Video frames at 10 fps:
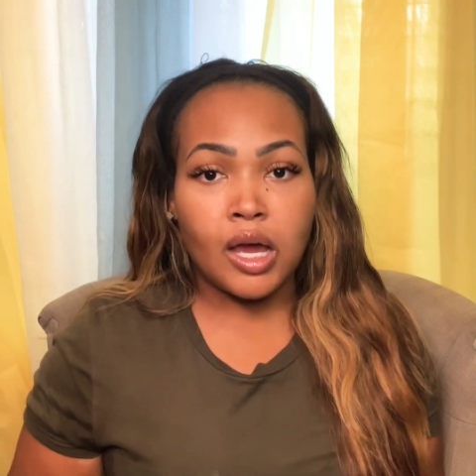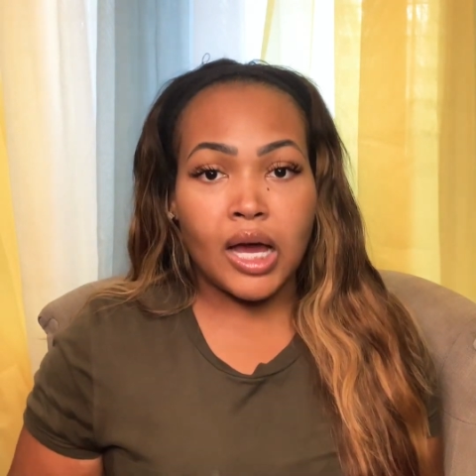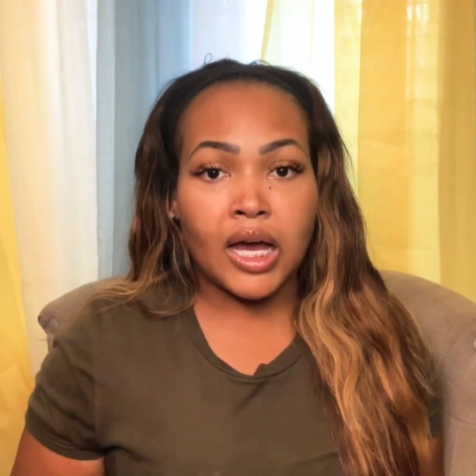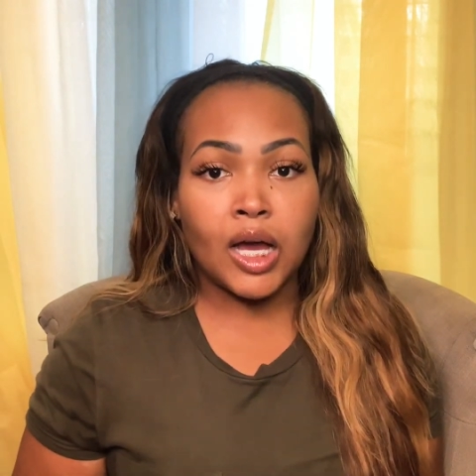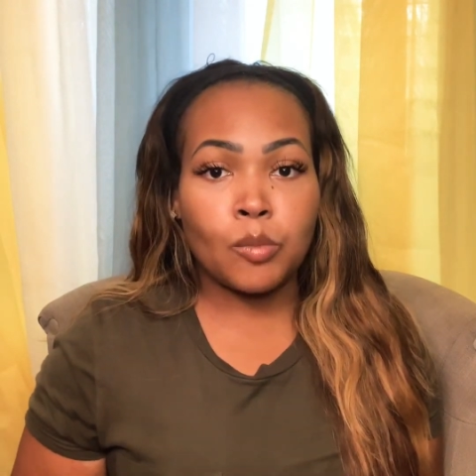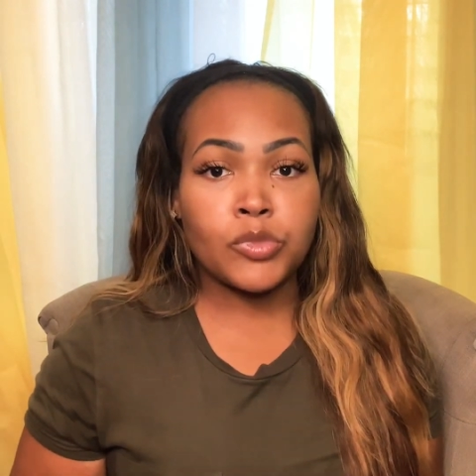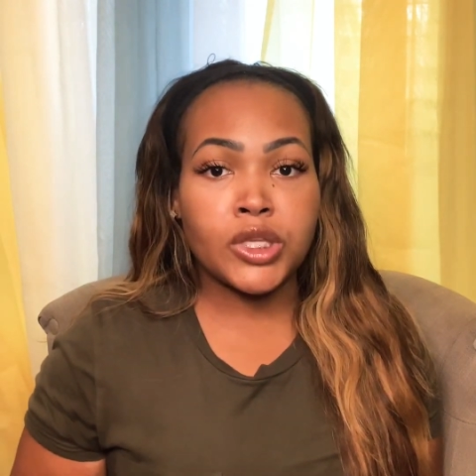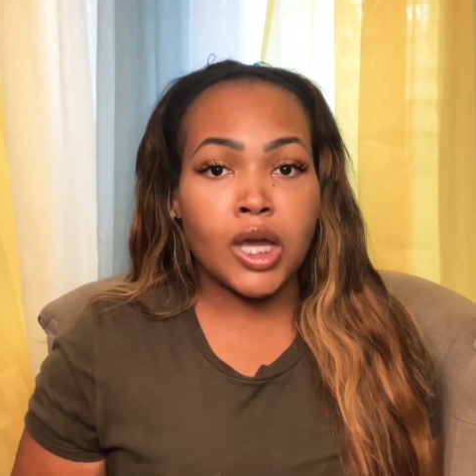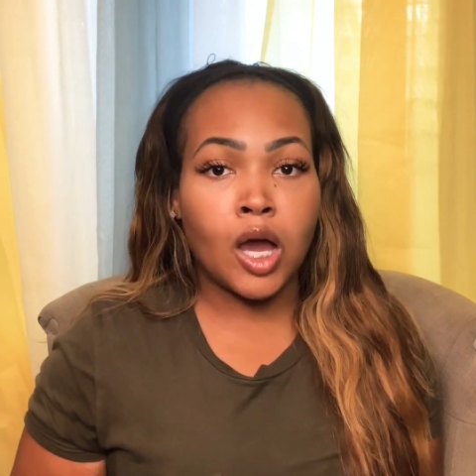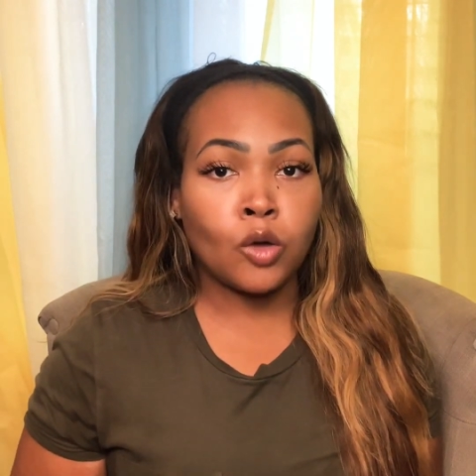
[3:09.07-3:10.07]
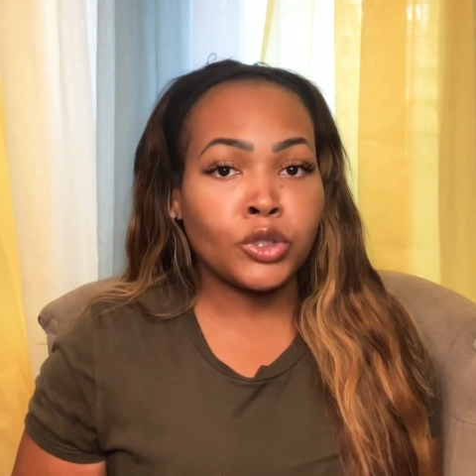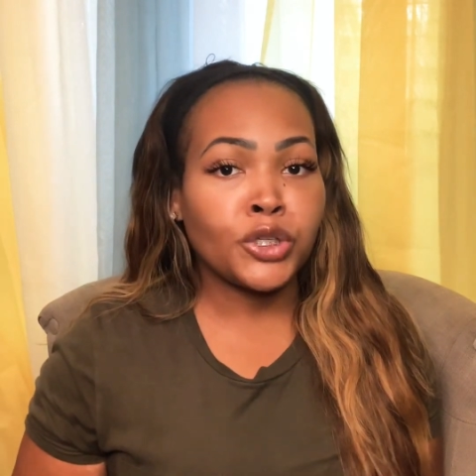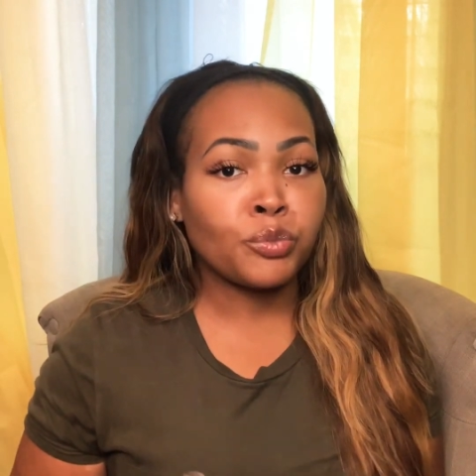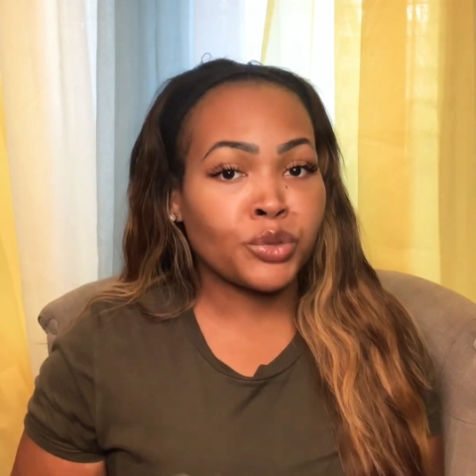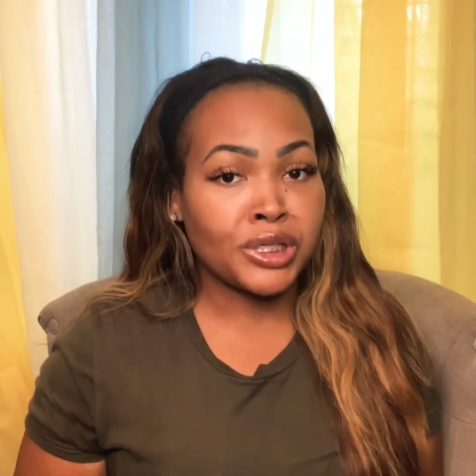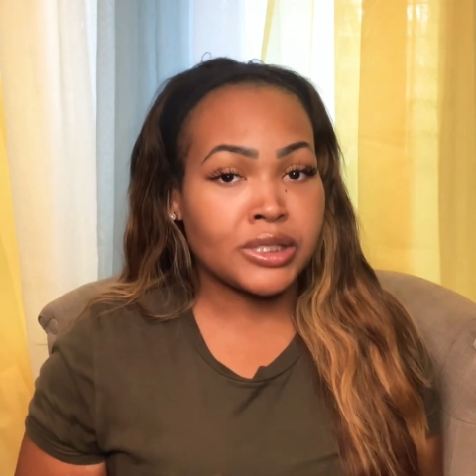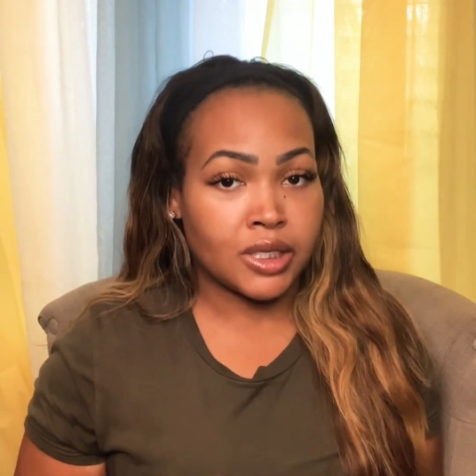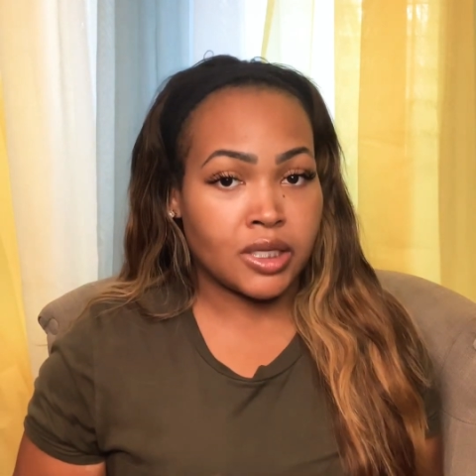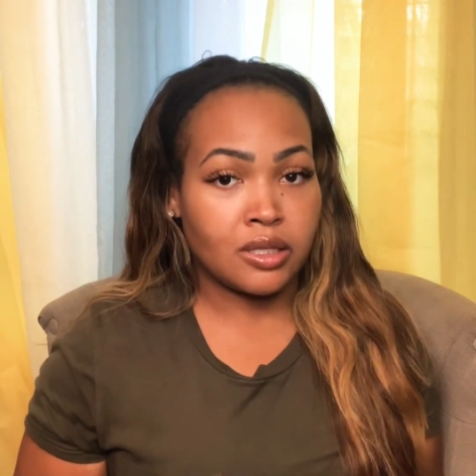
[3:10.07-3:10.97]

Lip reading: The only reason